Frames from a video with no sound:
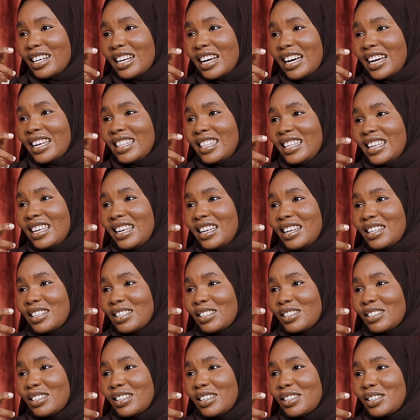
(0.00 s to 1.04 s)
I
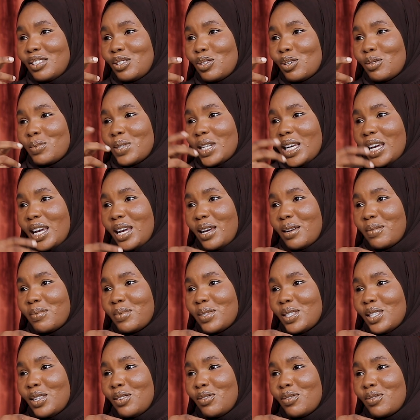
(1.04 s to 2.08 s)
think
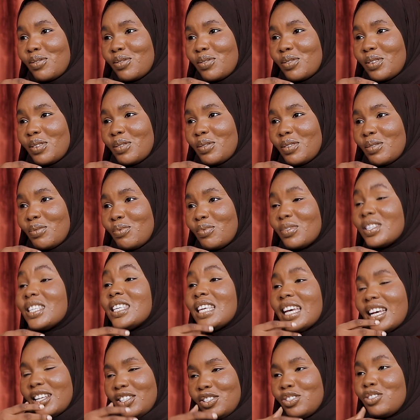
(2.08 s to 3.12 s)
sometimes
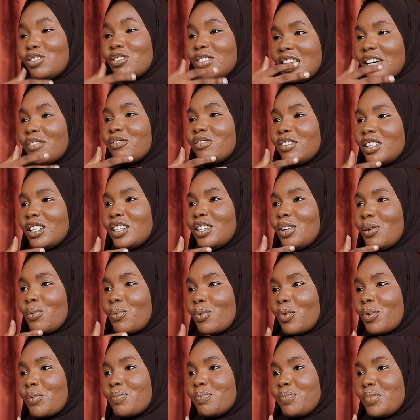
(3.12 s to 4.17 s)
yes, you definitely
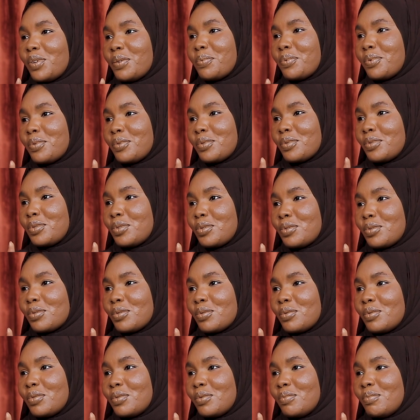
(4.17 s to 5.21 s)
want people
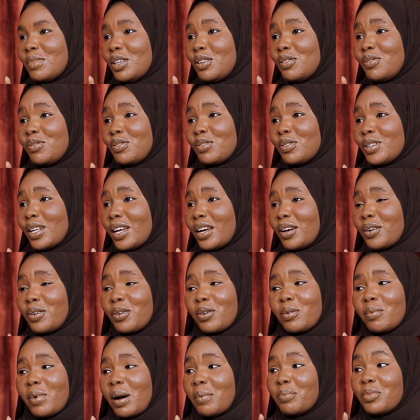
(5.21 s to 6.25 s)
to make you feel like,
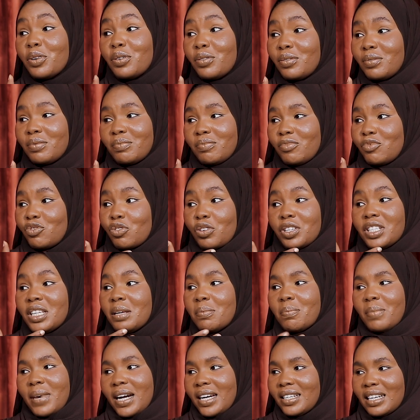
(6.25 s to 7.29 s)
come, I'm not
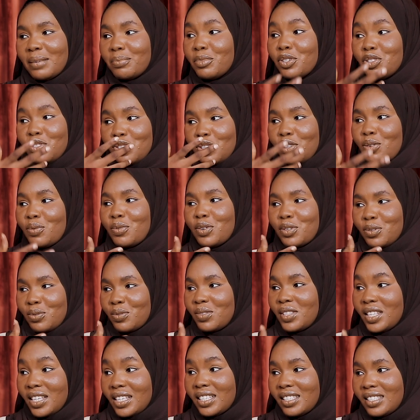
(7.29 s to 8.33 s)
running mad. I'm not the only one who
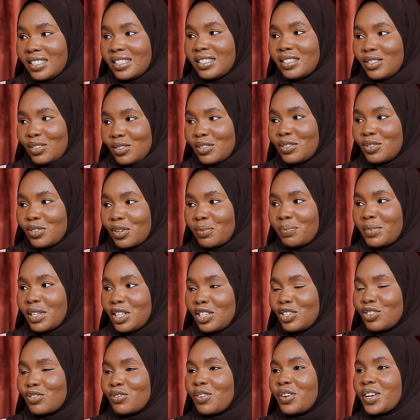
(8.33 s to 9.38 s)
thinks something
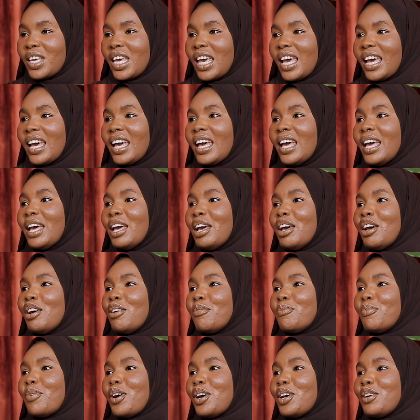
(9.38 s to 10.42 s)
is wrong here.
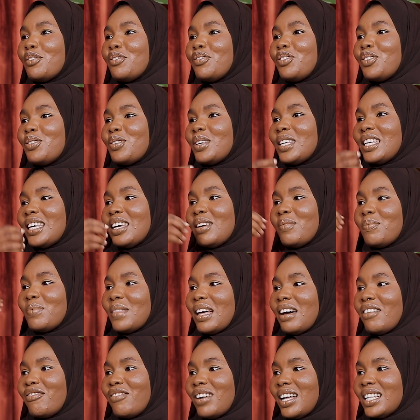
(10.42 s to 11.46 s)
But if you keep
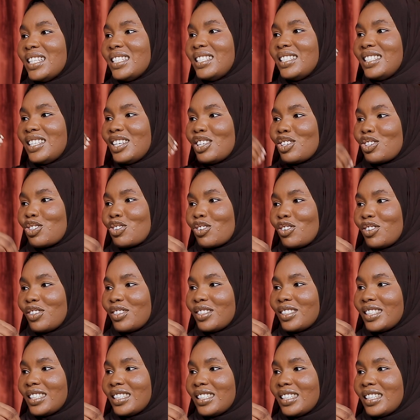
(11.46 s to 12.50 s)
that
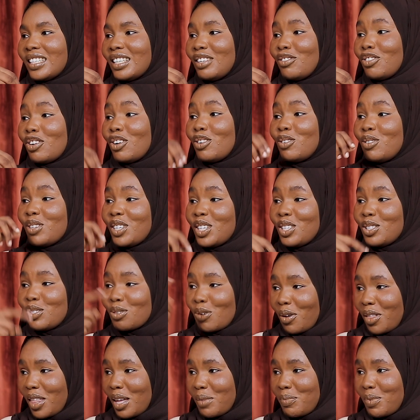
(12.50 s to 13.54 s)
validation, if you're looking to
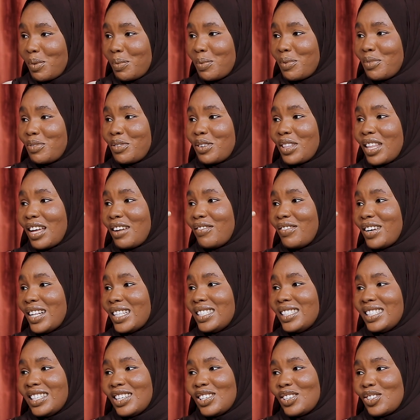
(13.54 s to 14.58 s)
other people for that
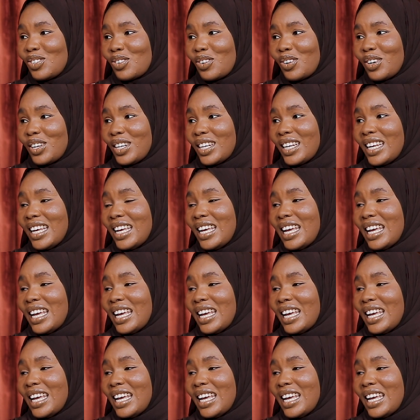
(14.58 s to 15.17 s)
validation